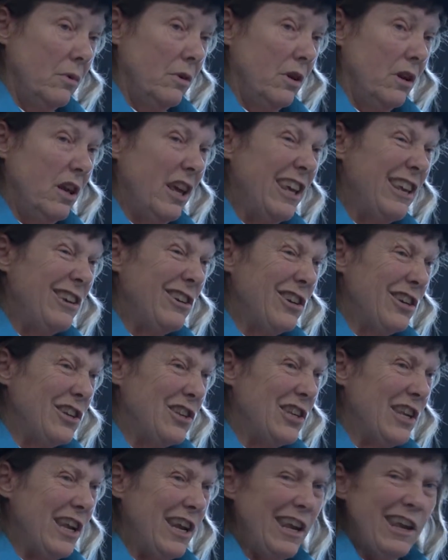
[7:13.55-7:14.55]
Hint to
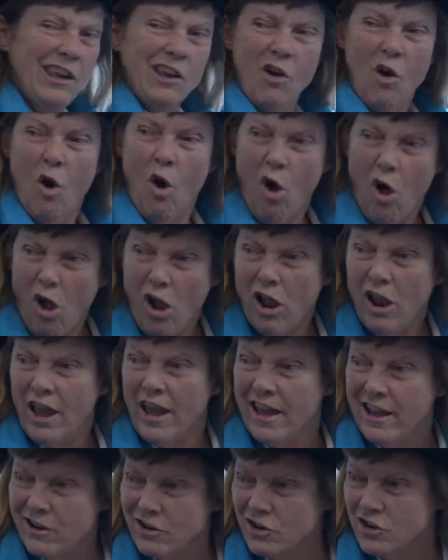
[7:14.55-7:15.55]
Citi, all
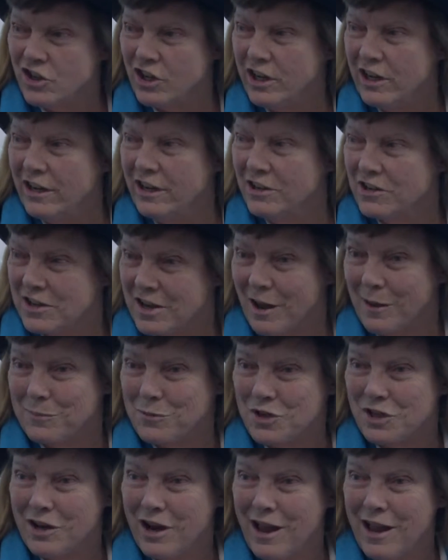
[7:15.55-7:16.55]
energy is
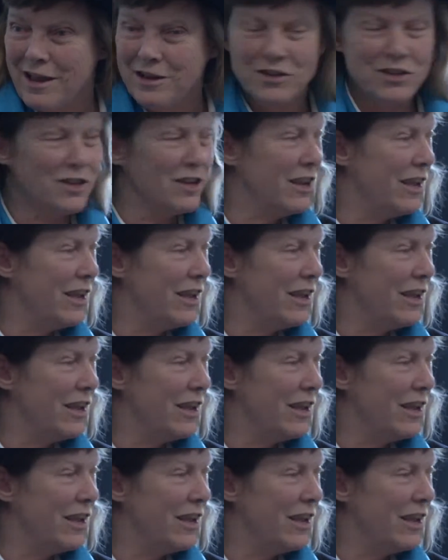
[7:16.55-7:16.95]
subsidized,